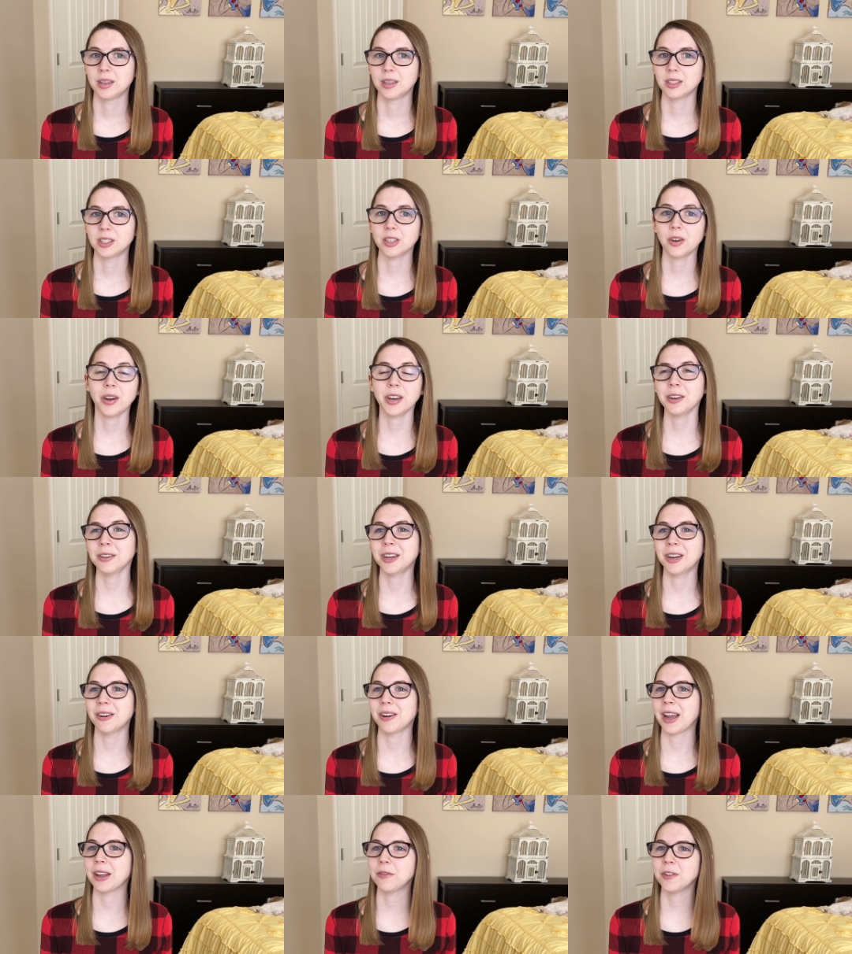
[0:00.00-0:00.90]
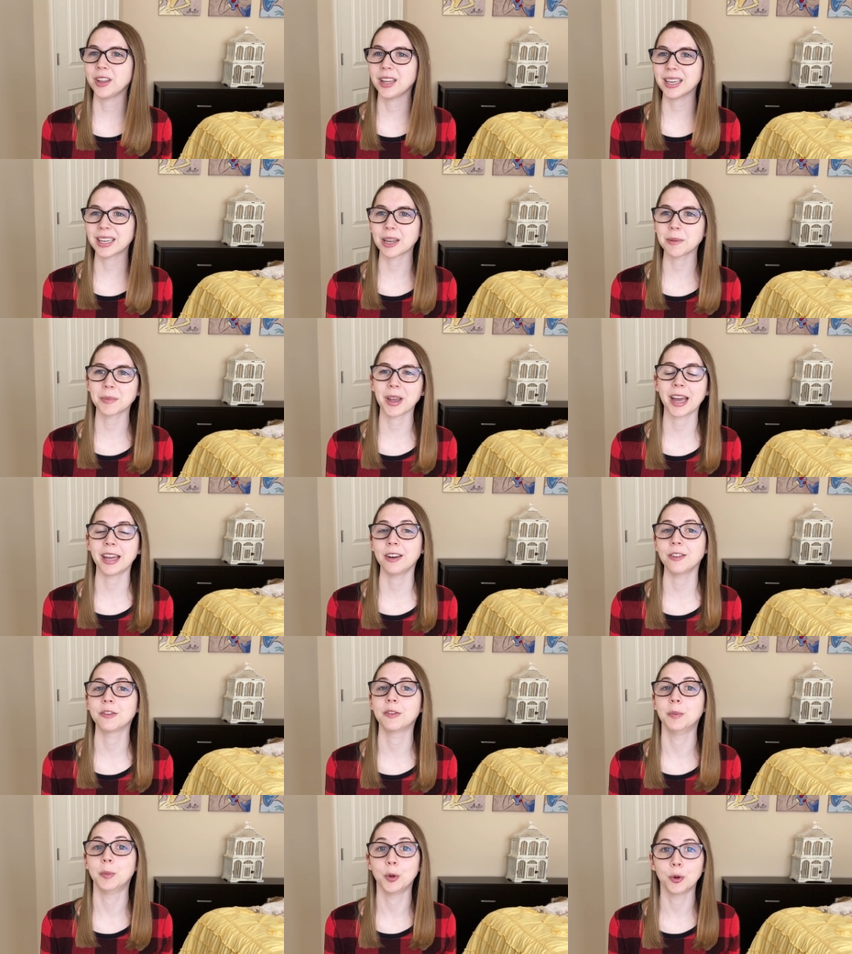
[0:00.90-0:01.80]
So I don't know, I feel like I'm kind
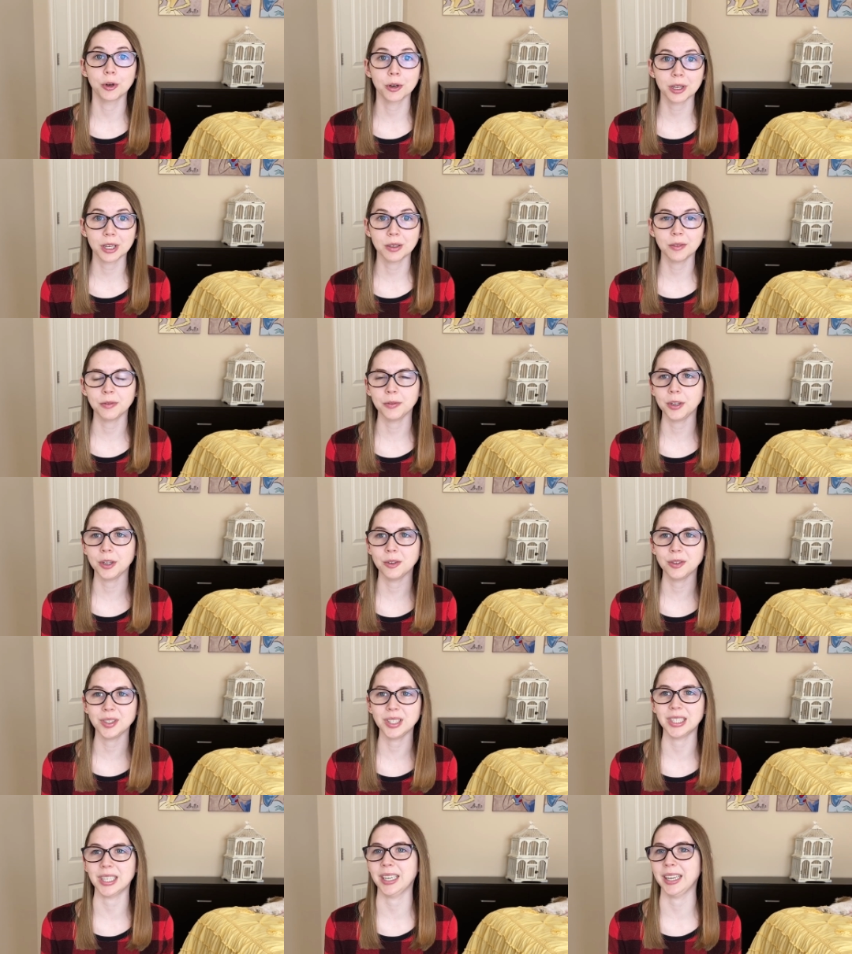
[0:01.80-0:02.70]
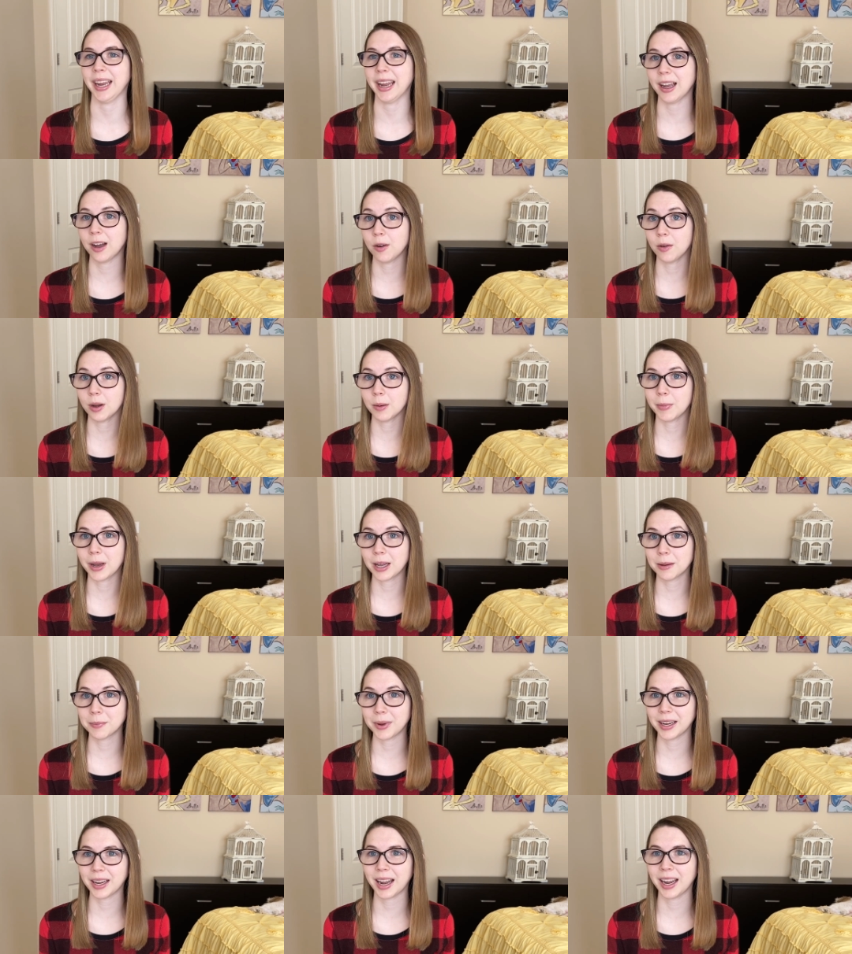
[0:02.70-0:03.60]
of more confused now
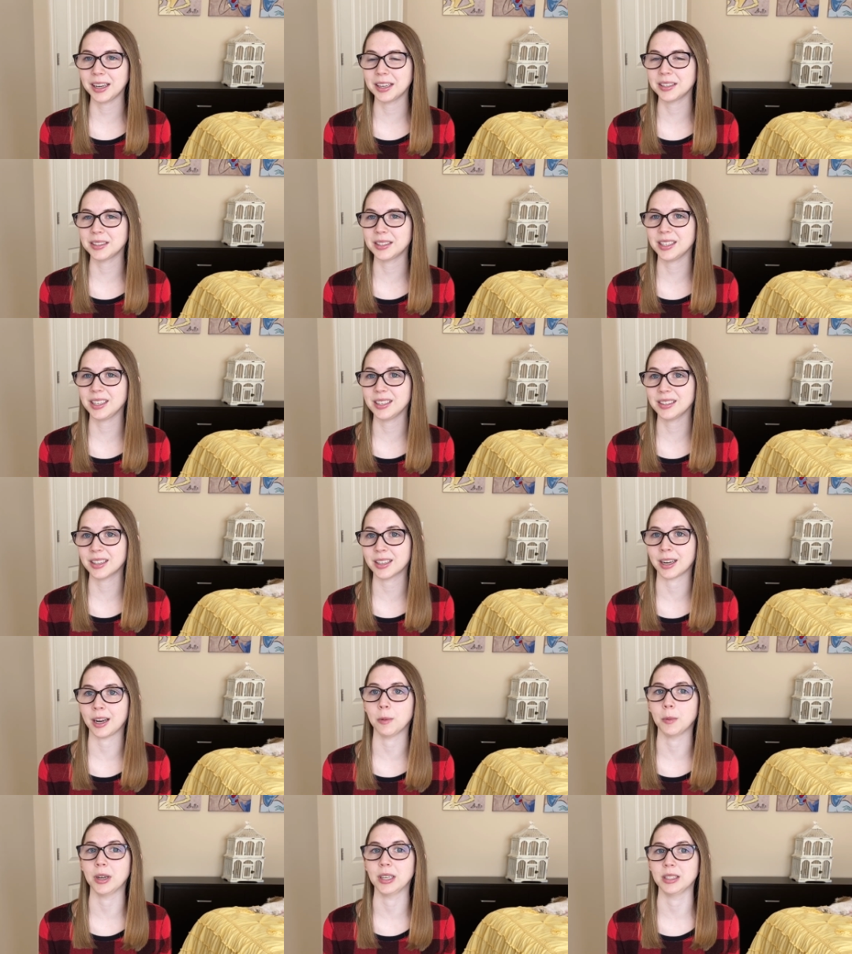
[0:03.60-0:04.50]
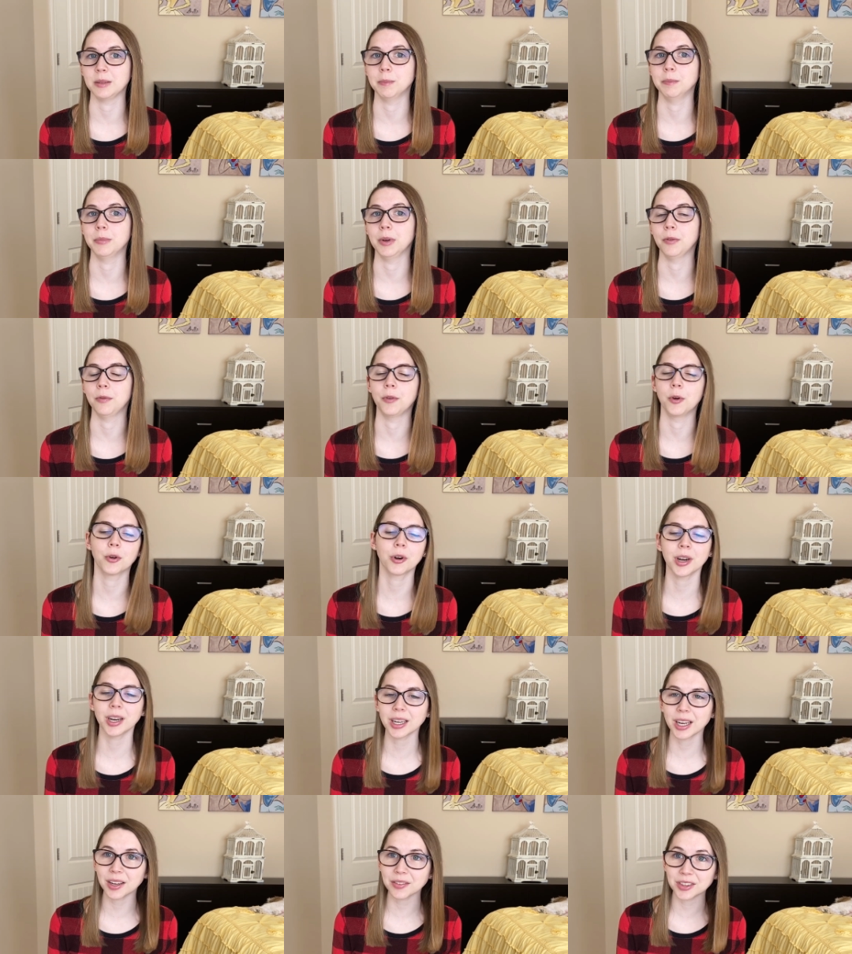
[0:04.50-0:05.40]
about my eye disease than I was before
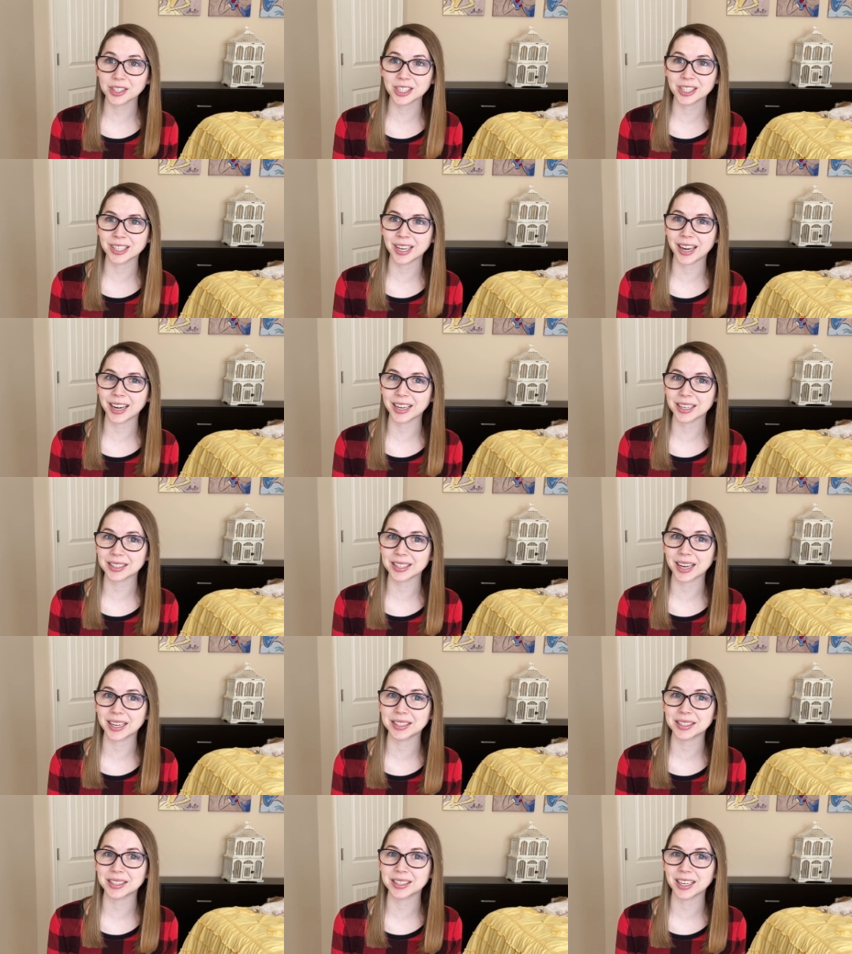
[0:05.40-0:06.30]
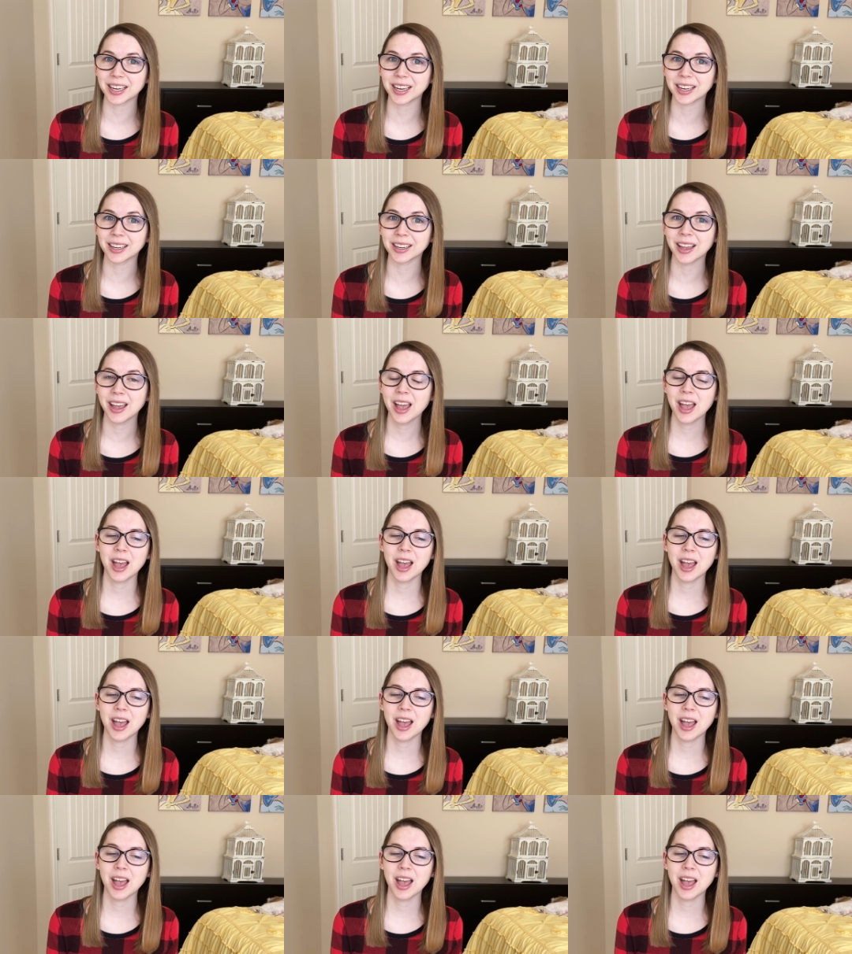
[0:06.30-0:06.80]
I got the genetic testing.